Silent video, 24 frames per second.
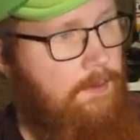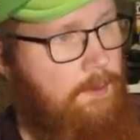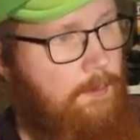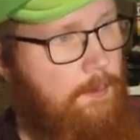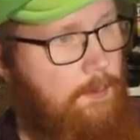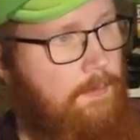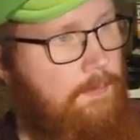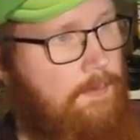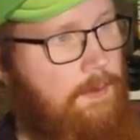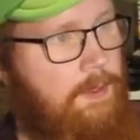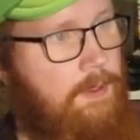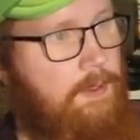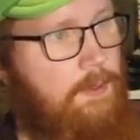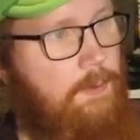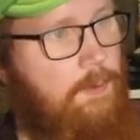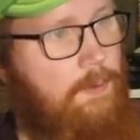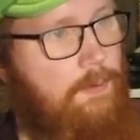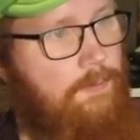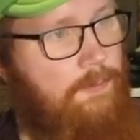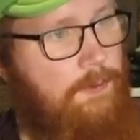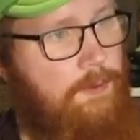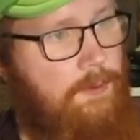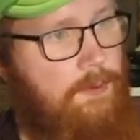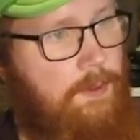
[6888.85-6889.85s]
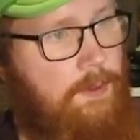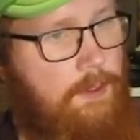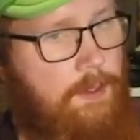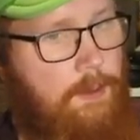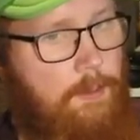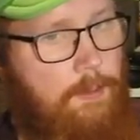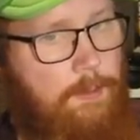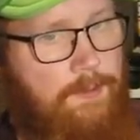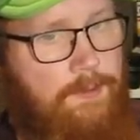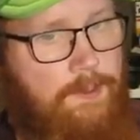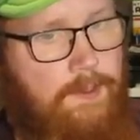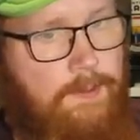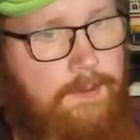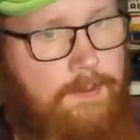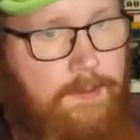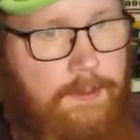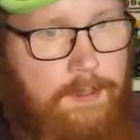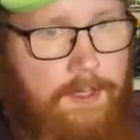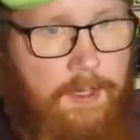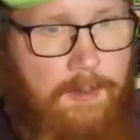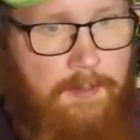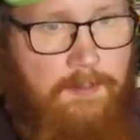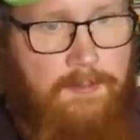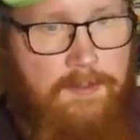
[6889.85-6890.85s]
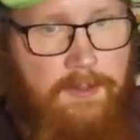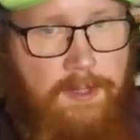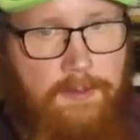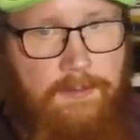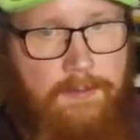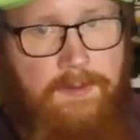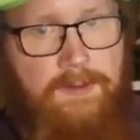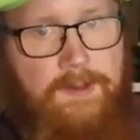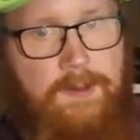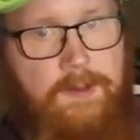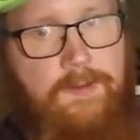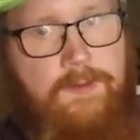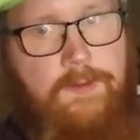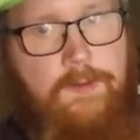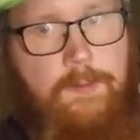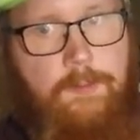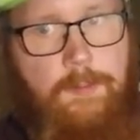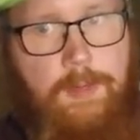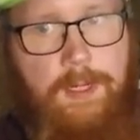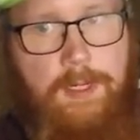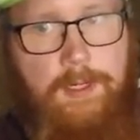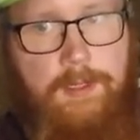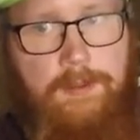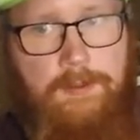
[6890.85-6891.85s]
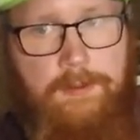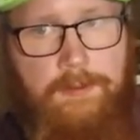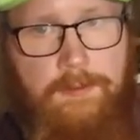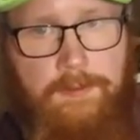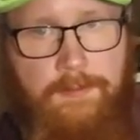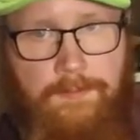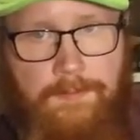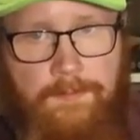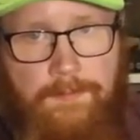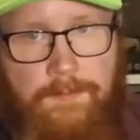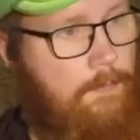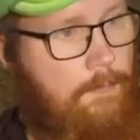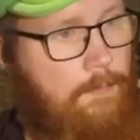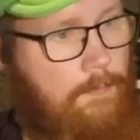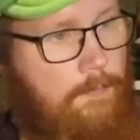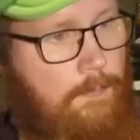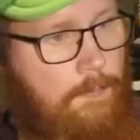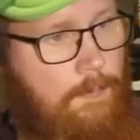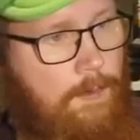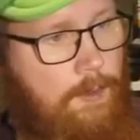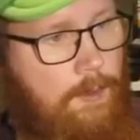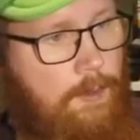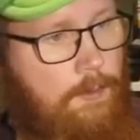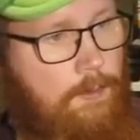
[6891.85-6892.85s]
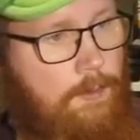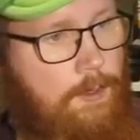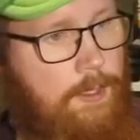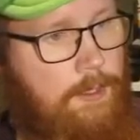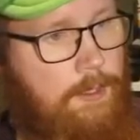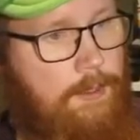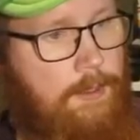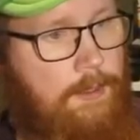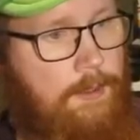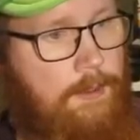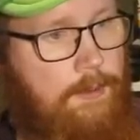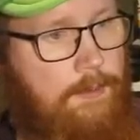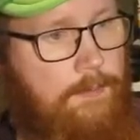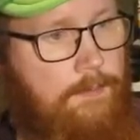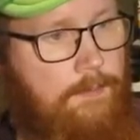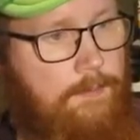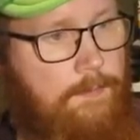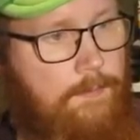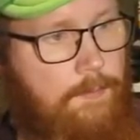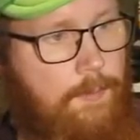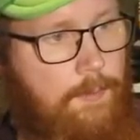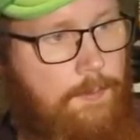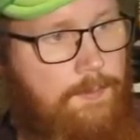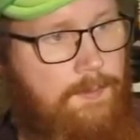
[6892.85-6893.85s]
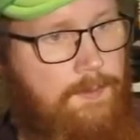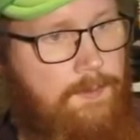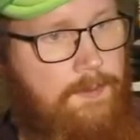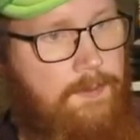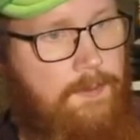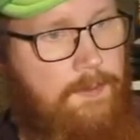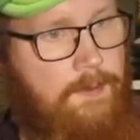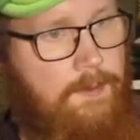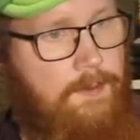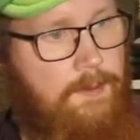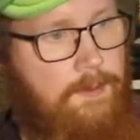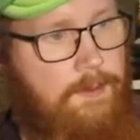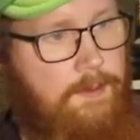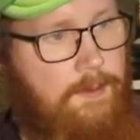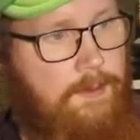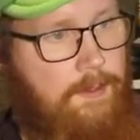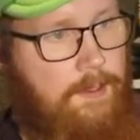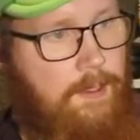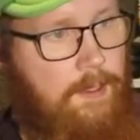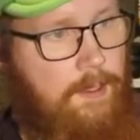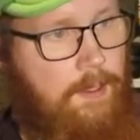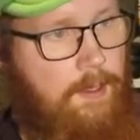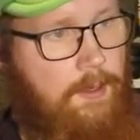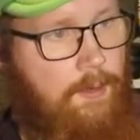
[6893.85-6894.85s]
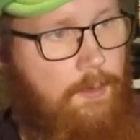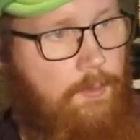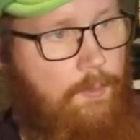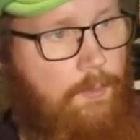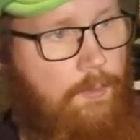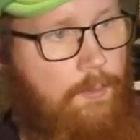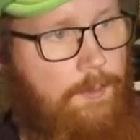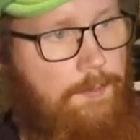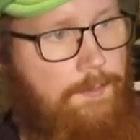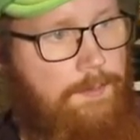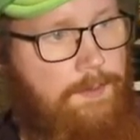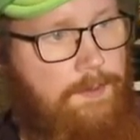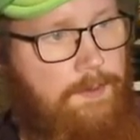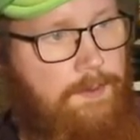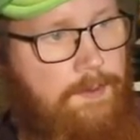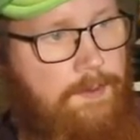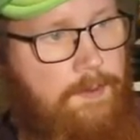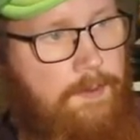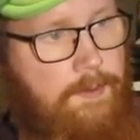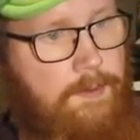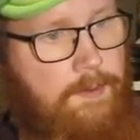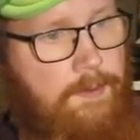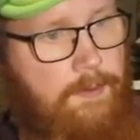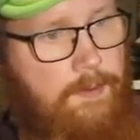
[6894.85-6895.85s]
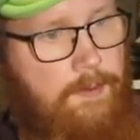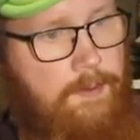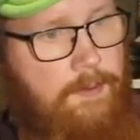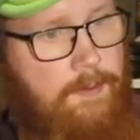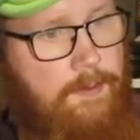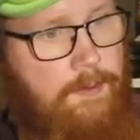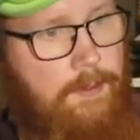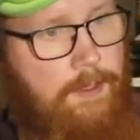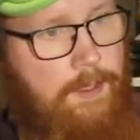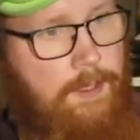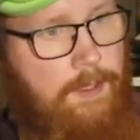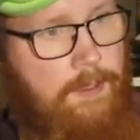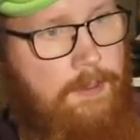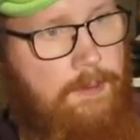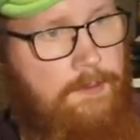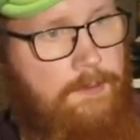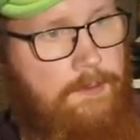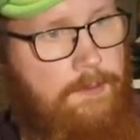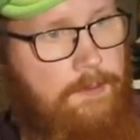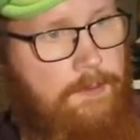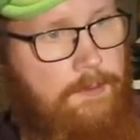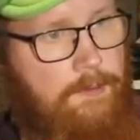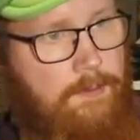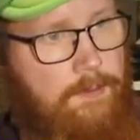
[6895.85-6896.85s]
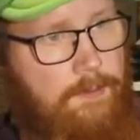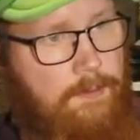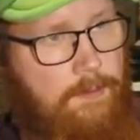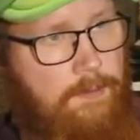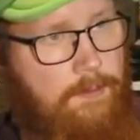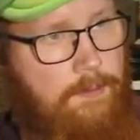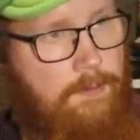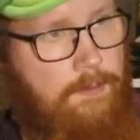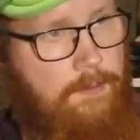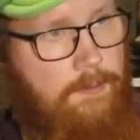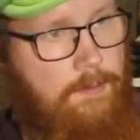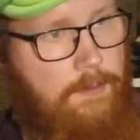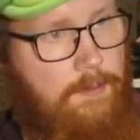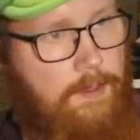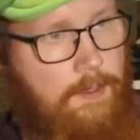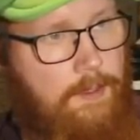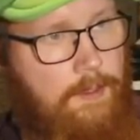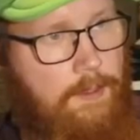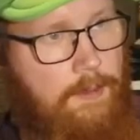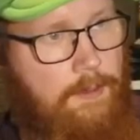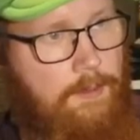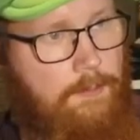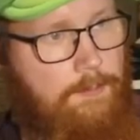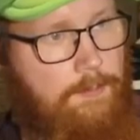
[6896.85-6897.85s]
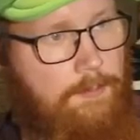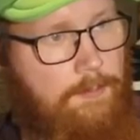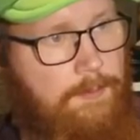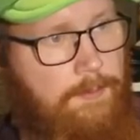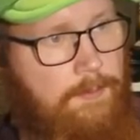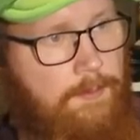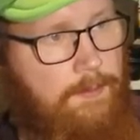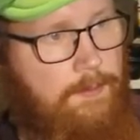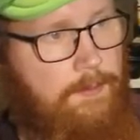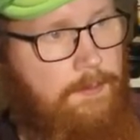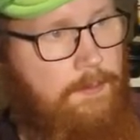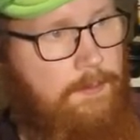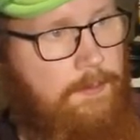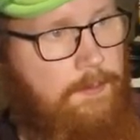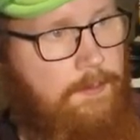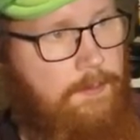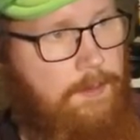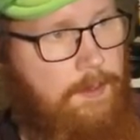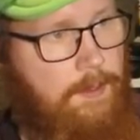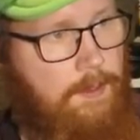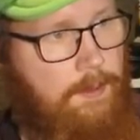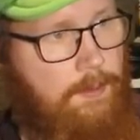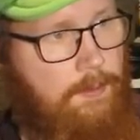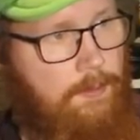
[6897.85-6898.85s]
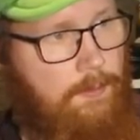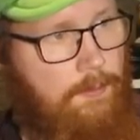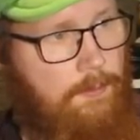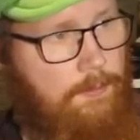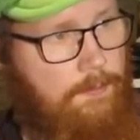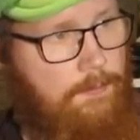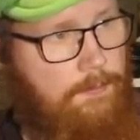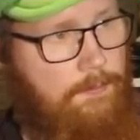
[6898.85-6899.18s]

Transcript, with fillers: going be very useful to 100% the game to have the sensor badge. Oh, I died. Whoops. Oh, whoops. Guys, help! Thank you.